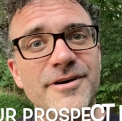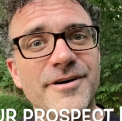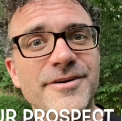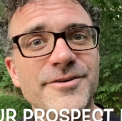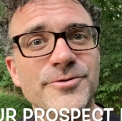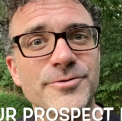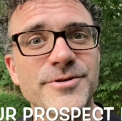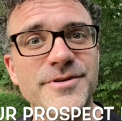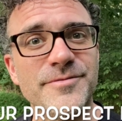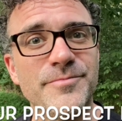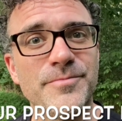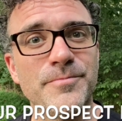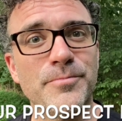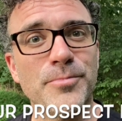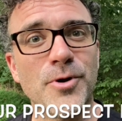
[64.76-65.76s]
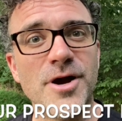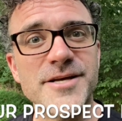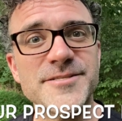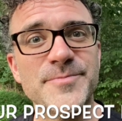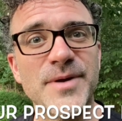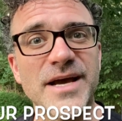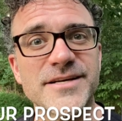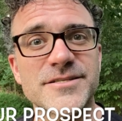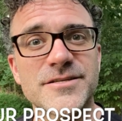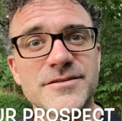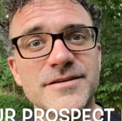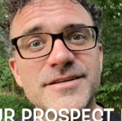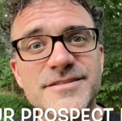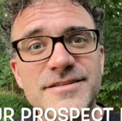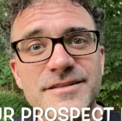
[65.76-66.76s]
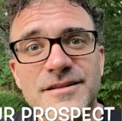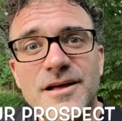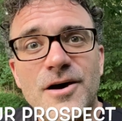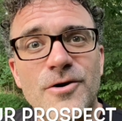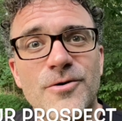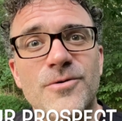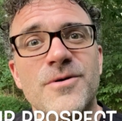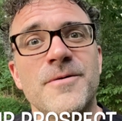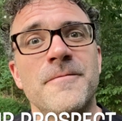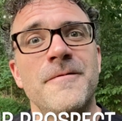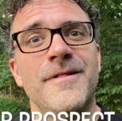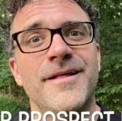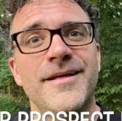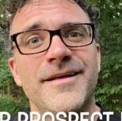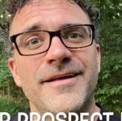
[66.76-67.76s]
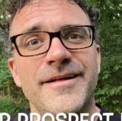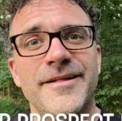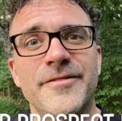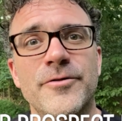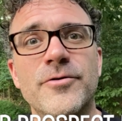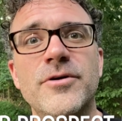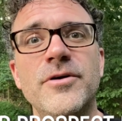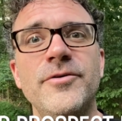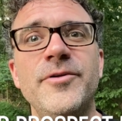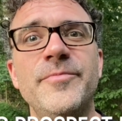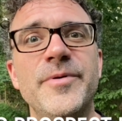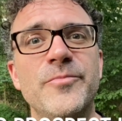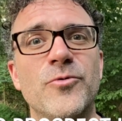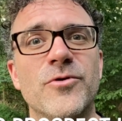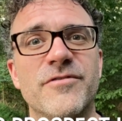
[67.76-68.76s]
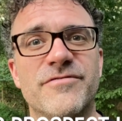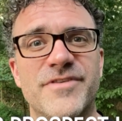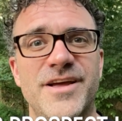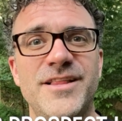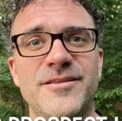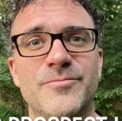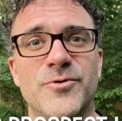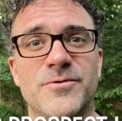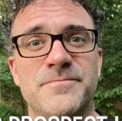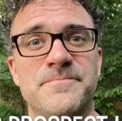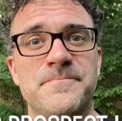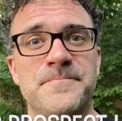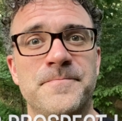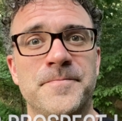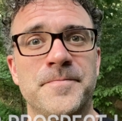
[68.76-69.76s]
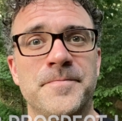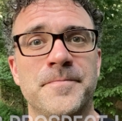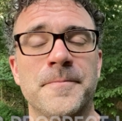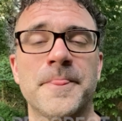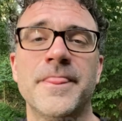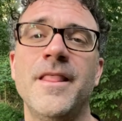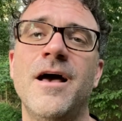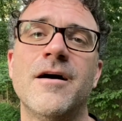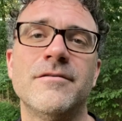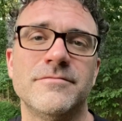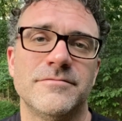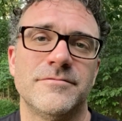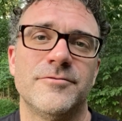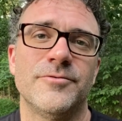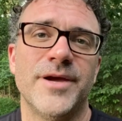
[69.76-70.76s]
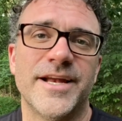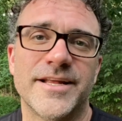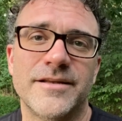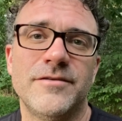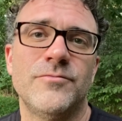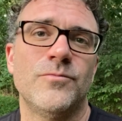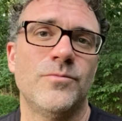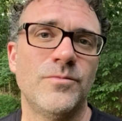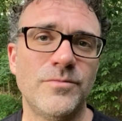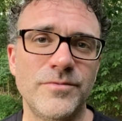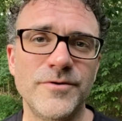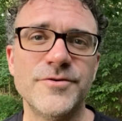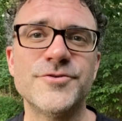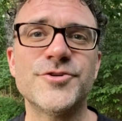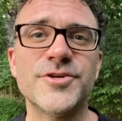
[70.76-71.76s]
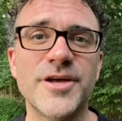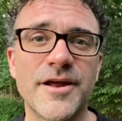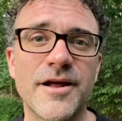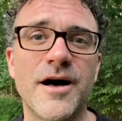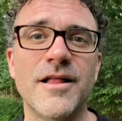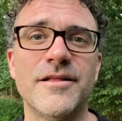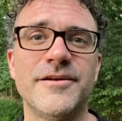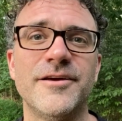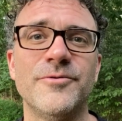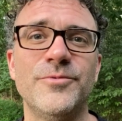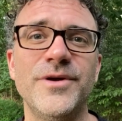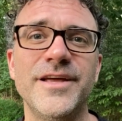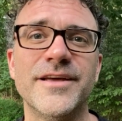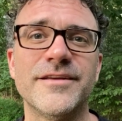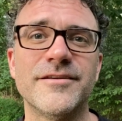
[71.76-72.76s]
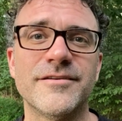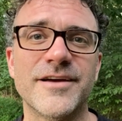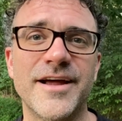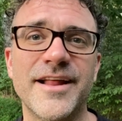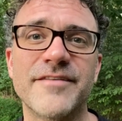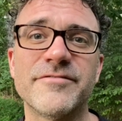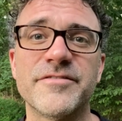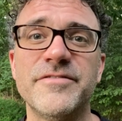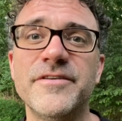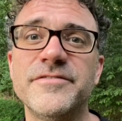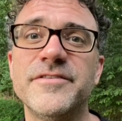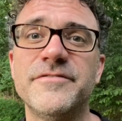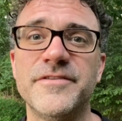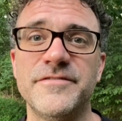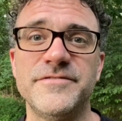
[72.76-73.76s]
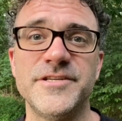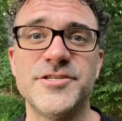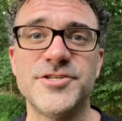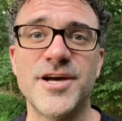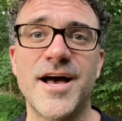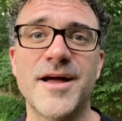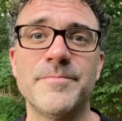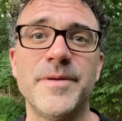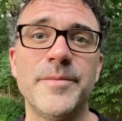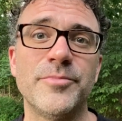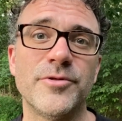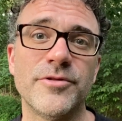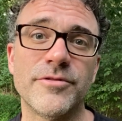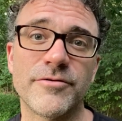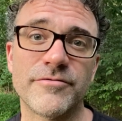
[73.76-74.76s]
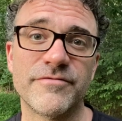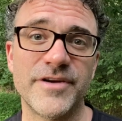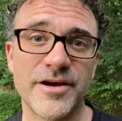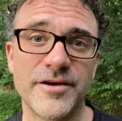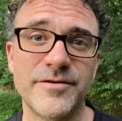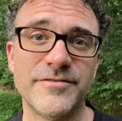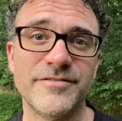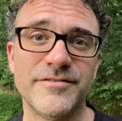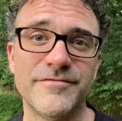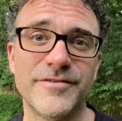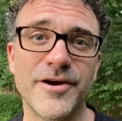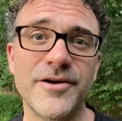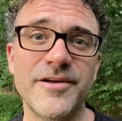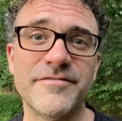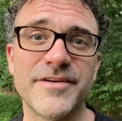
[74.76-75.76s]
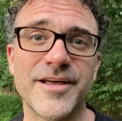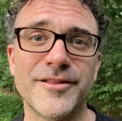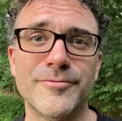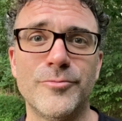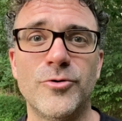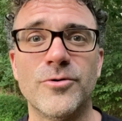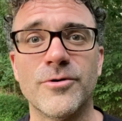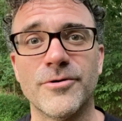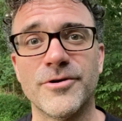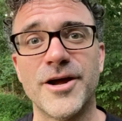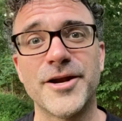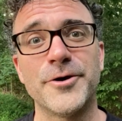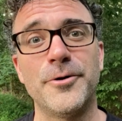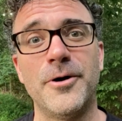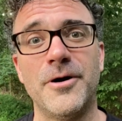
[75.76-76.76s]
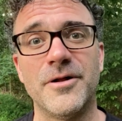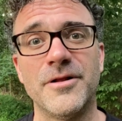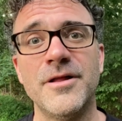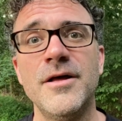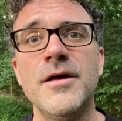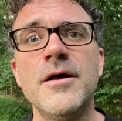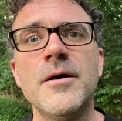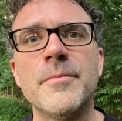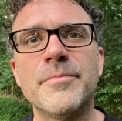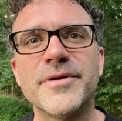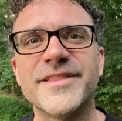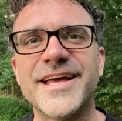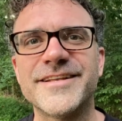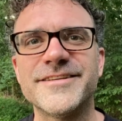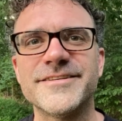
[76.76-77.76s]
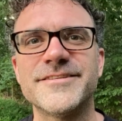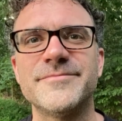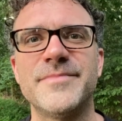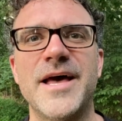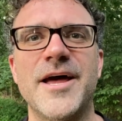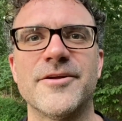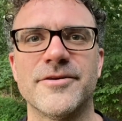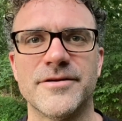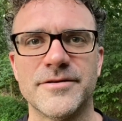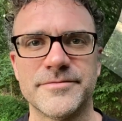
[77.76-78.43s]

on your prospects is low, they're going to be more available. Now, granted, usually on a holiday week, you kind of have a 50 50 shot. People either very, very available or not at all, but that doesn't matter.